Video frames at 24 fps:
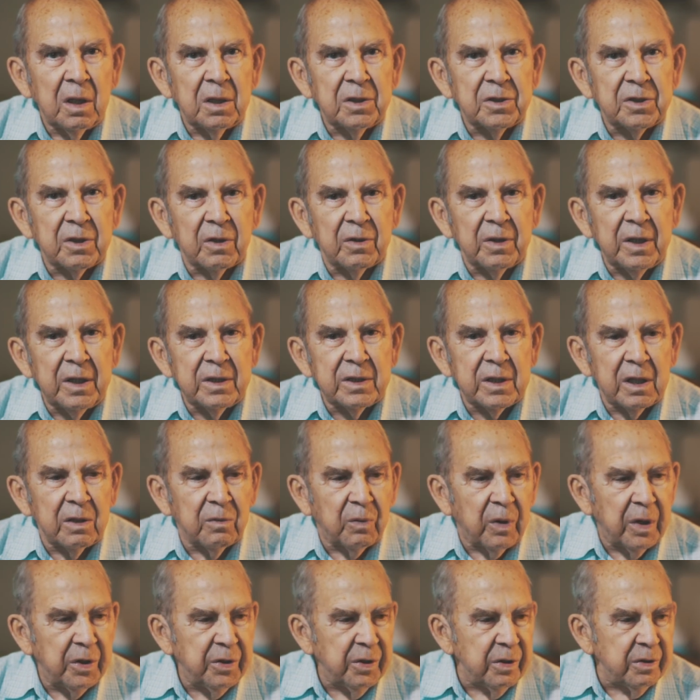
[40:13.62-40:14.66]
So he said,
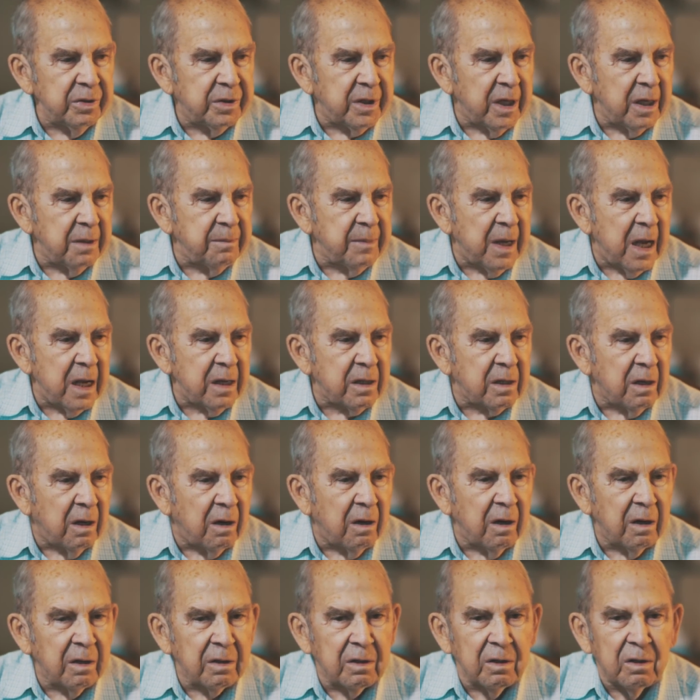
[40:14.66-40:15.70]
well, you can take my
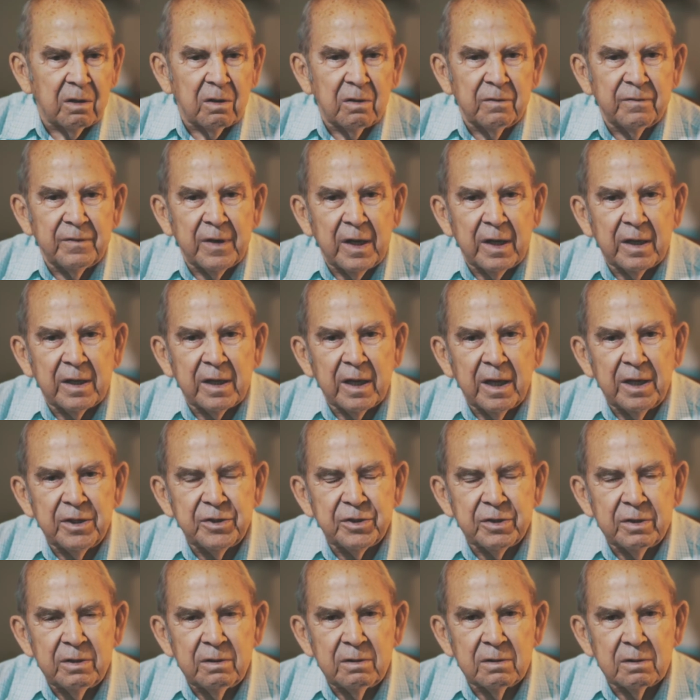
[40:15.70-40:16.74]
car and go on
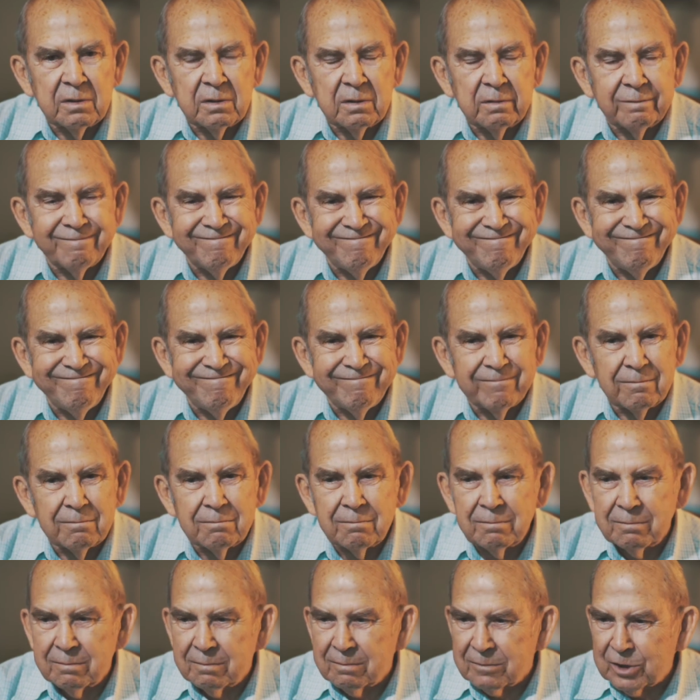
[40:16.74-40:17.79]
vacation. So,
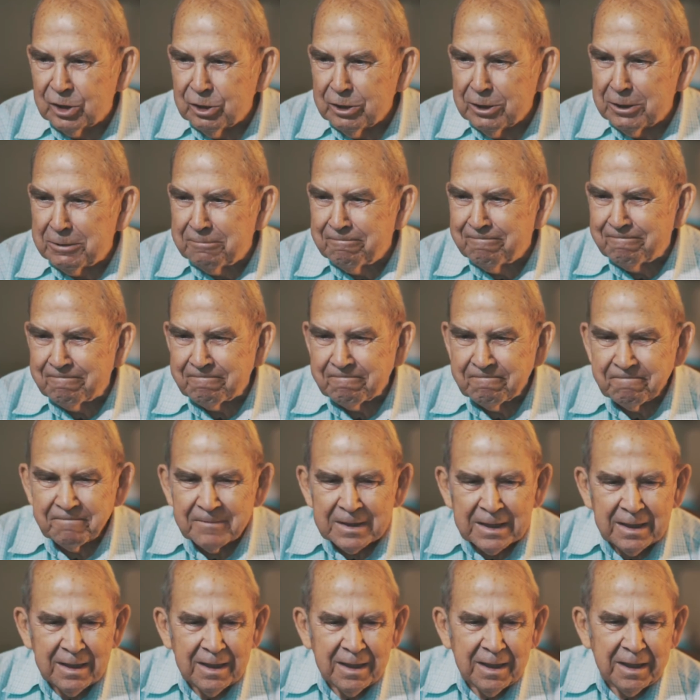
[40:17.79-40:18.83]
good.
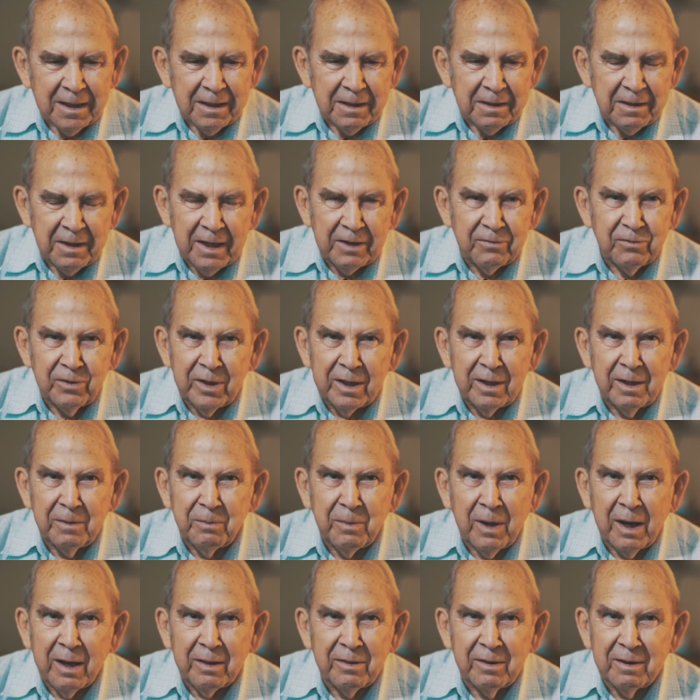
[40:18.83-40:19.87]
It really
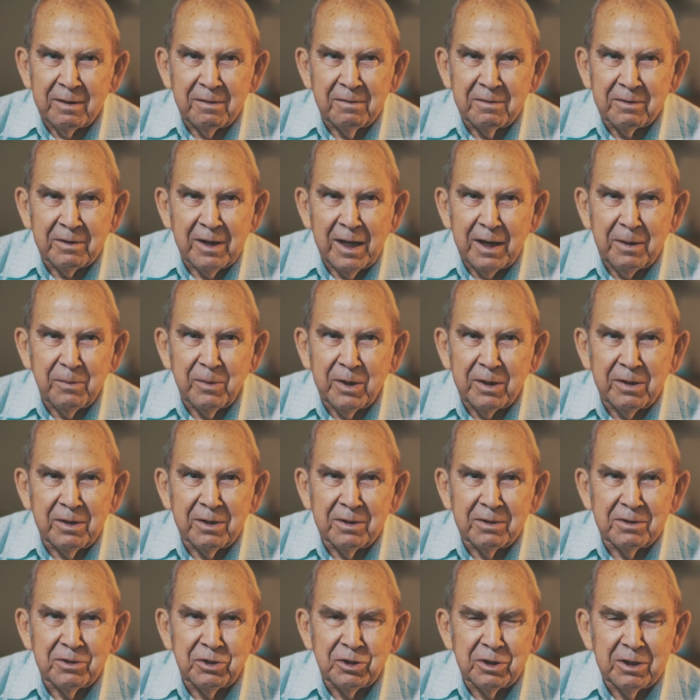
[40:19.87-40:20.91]
bothered
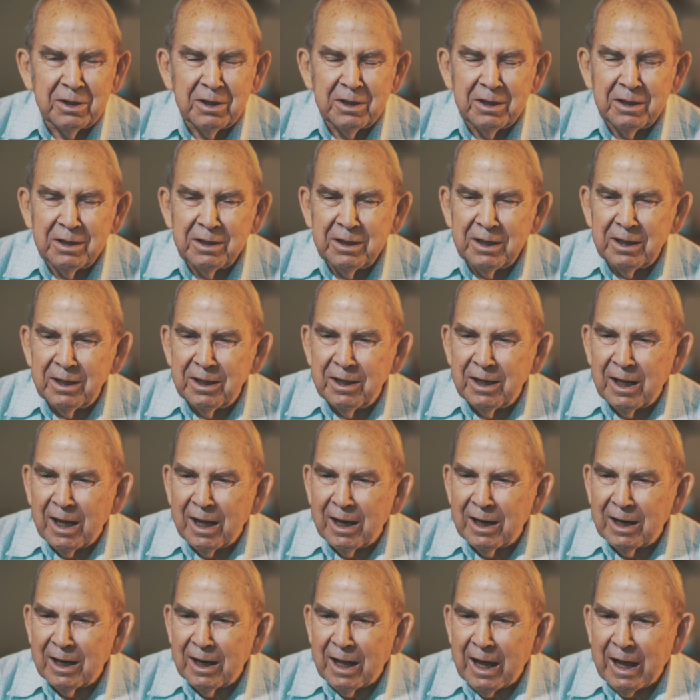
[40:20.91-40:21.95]
grandmother. She did
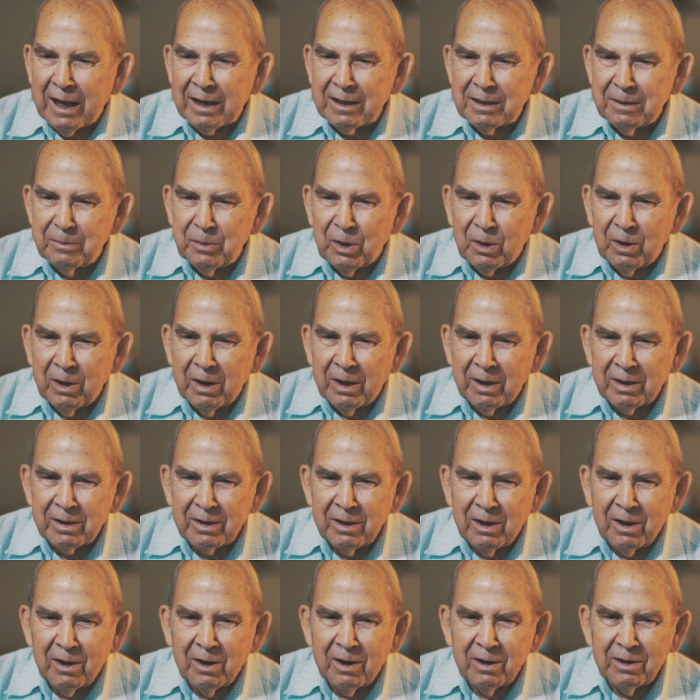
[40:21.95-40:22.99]
not like to borrow a
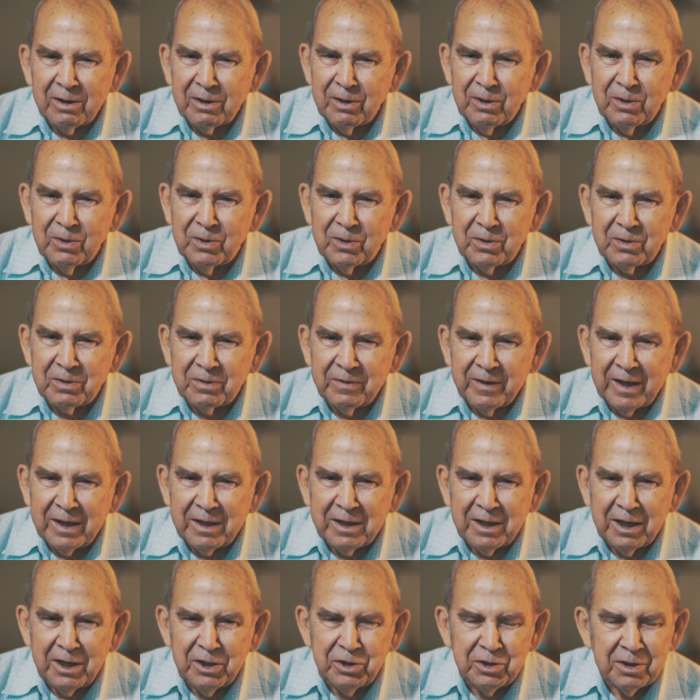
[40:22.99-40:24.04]
car to go on
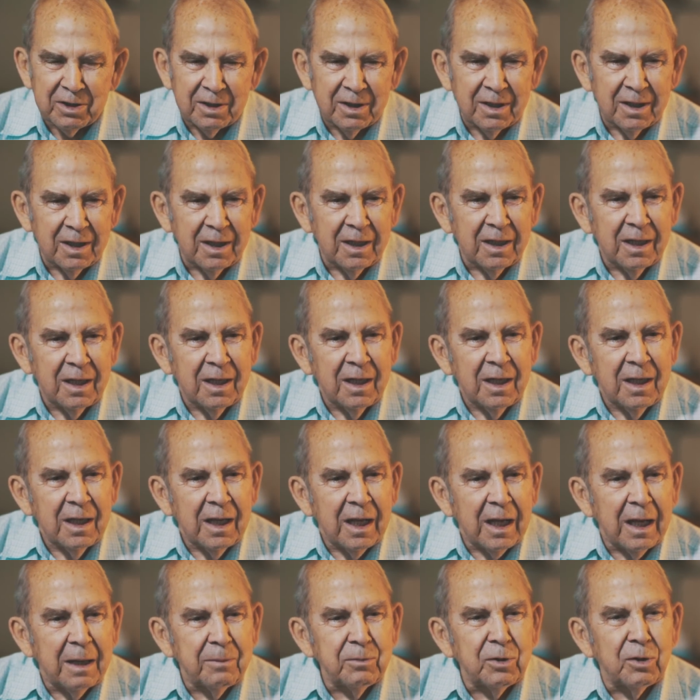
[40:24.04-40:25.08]
vacation.
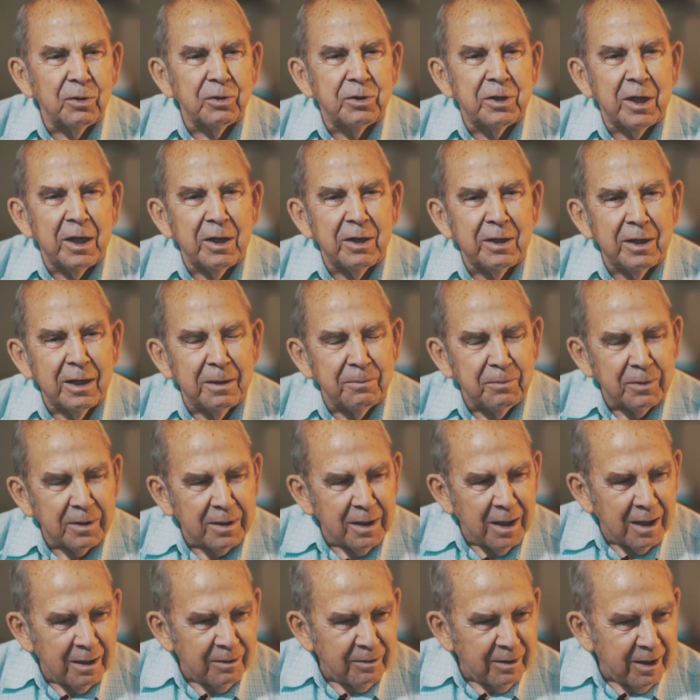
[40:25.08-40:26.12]
I'm going to take you up to
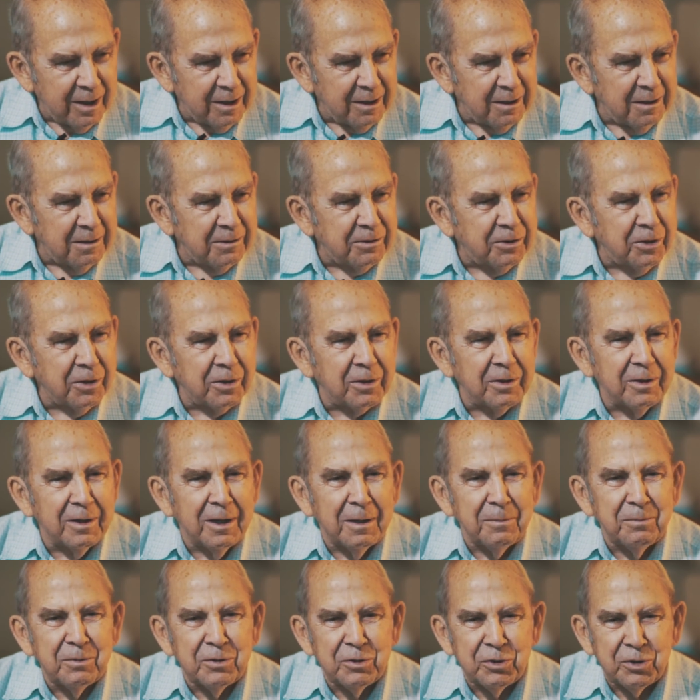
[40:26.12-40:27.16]
Colorado. I took her
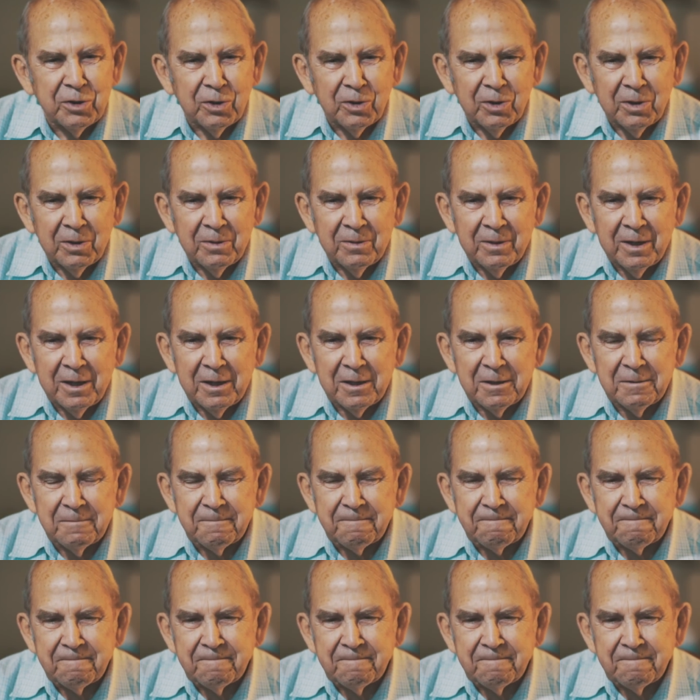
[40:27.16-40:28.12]
up to show her around.